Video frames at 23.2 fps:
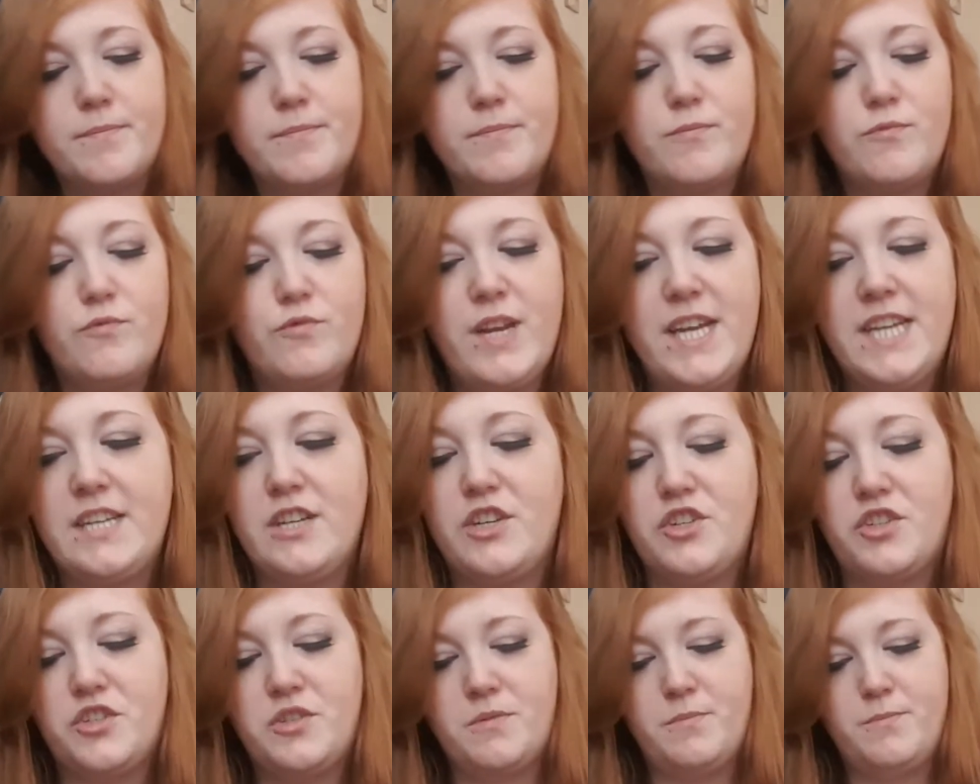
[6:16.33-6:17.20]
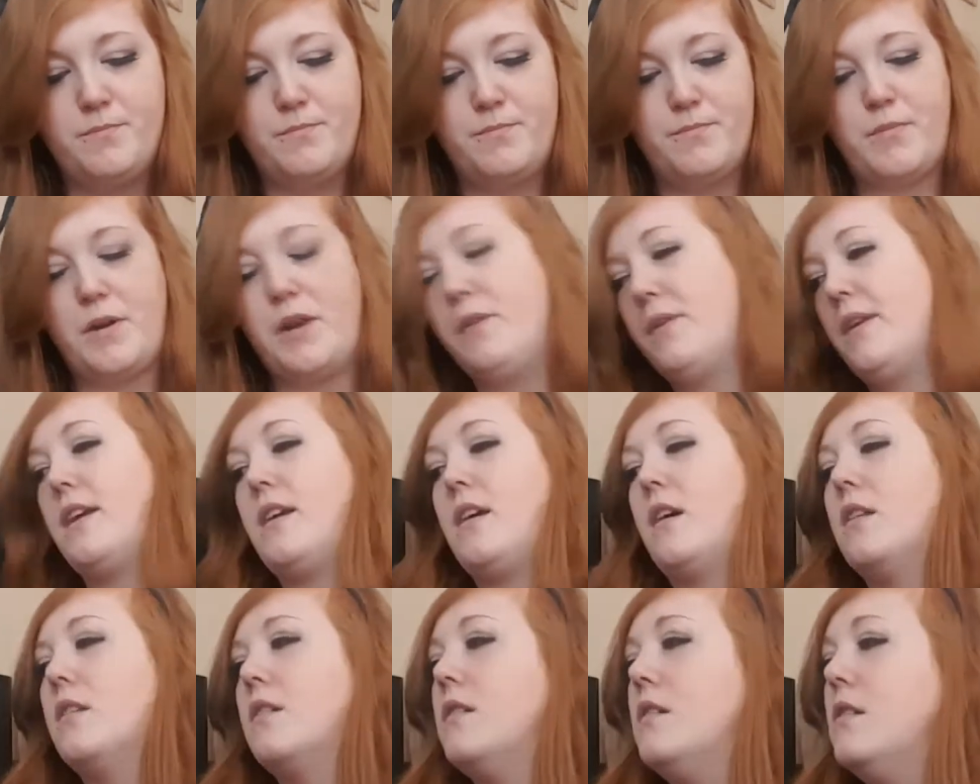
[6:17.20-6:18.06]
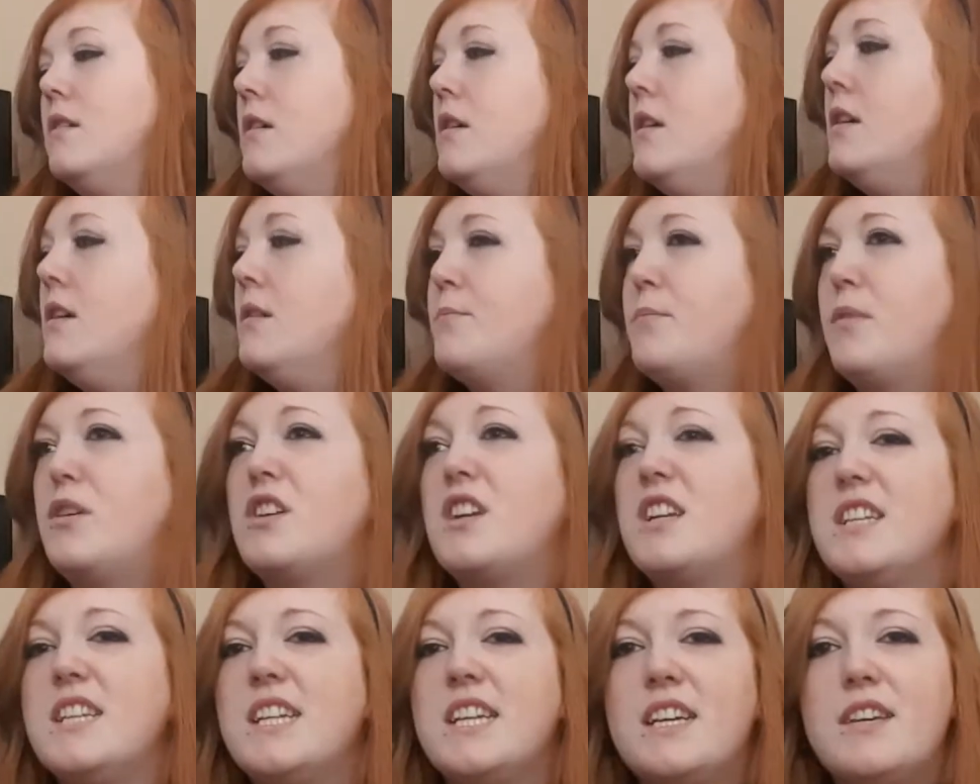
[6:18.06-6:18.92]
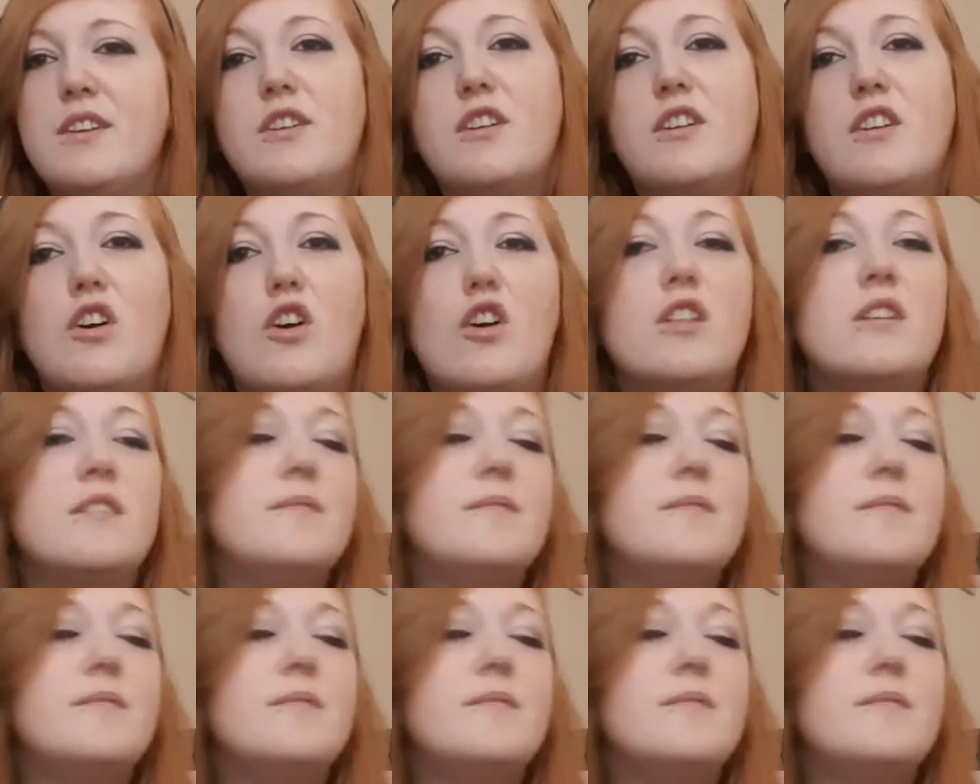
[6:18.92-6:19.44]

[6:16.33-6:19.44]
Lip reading: reddish browny colour, burgundy you could call